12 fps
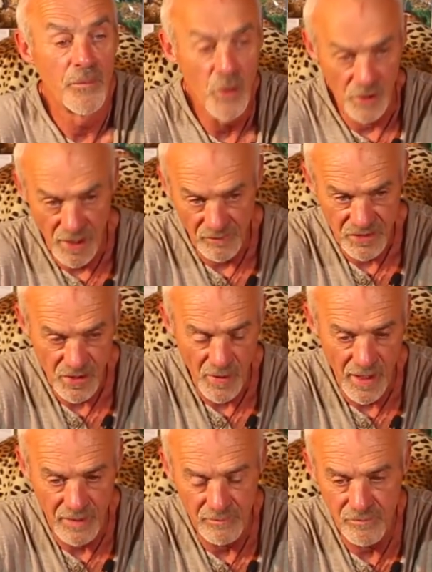Put the other 2
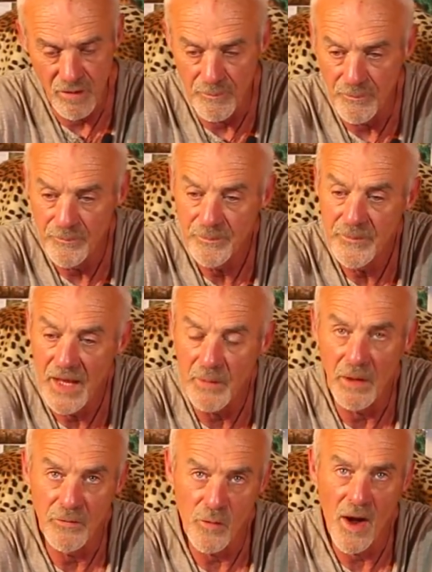out in front.
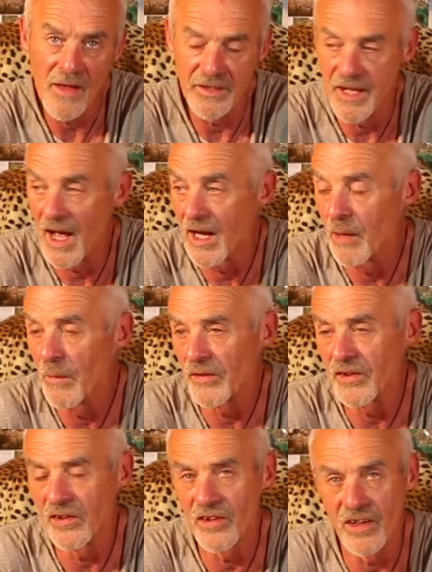Anyway, throughout the day I
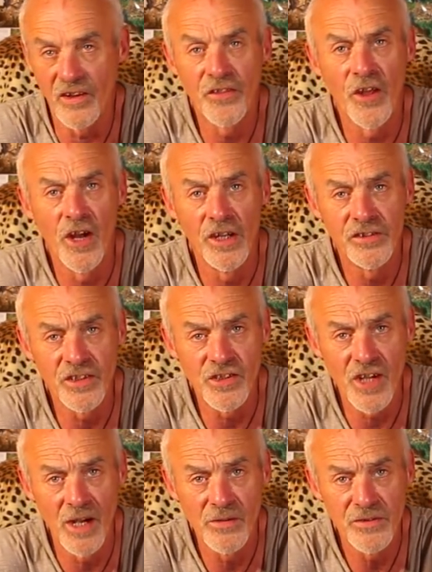must have seen 30
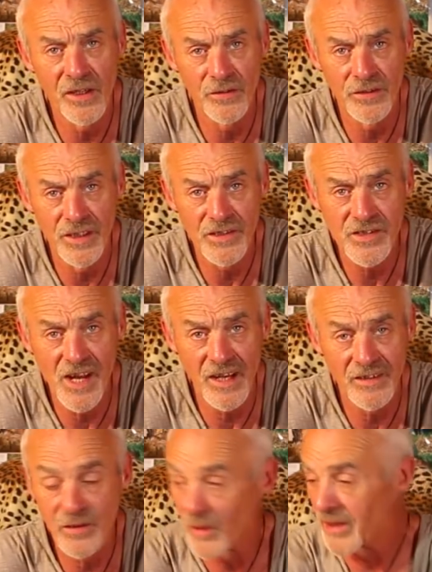shows along these
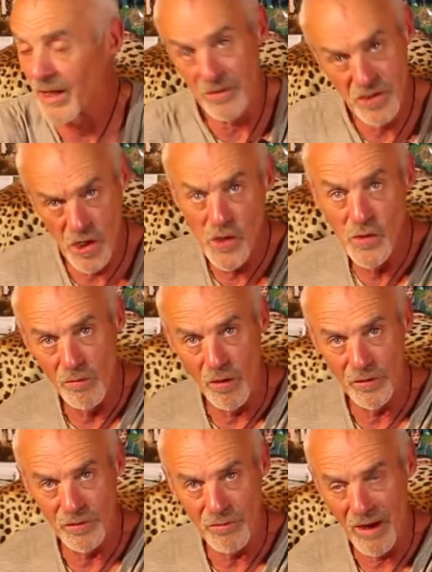snags, so I ended up with 2
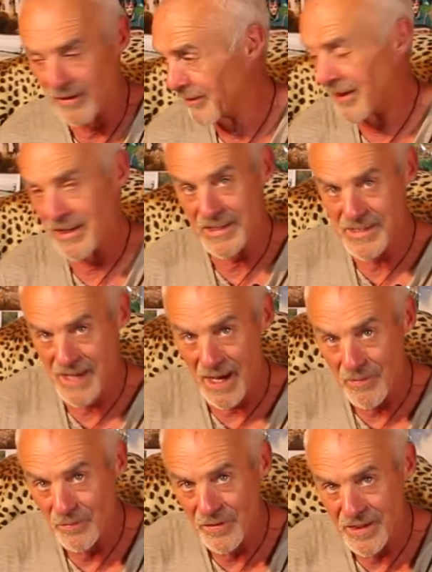rods round. I'd done the
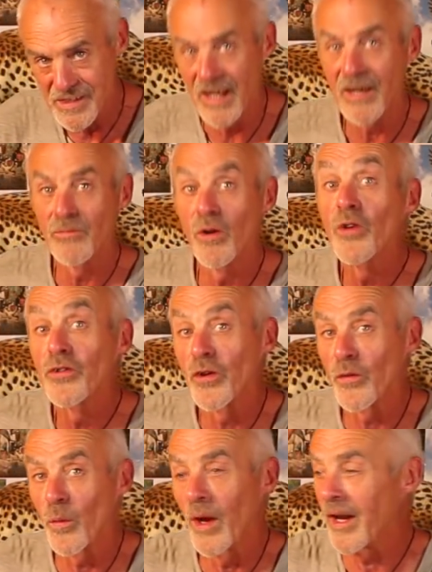same with the second rod,
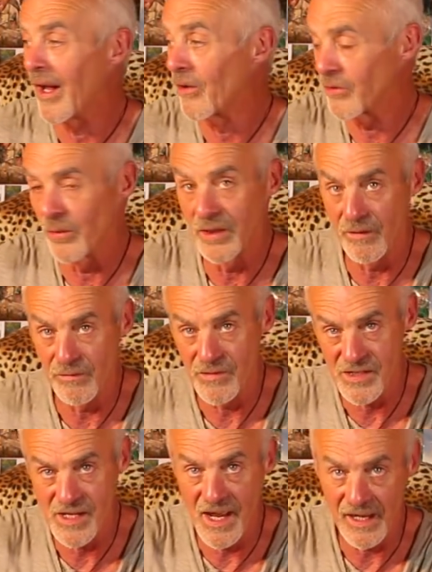just went out to a
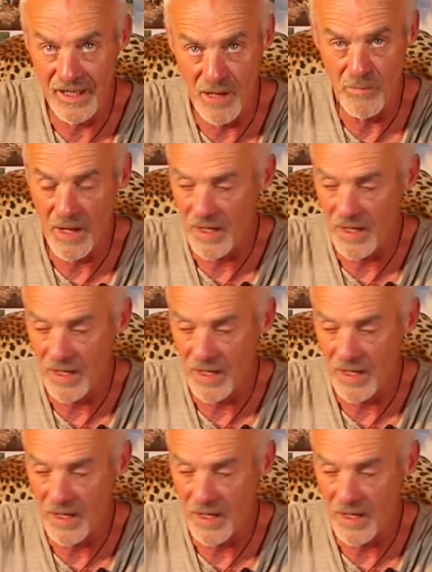different snag, came